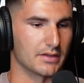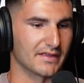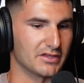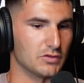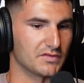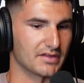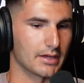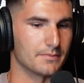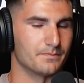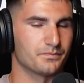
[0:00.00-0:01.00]
And like you
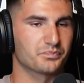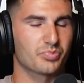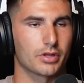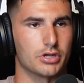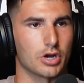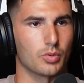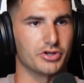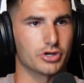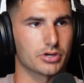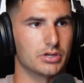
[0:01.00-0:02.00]
said,
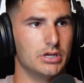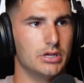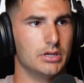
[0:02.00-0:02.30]
when you're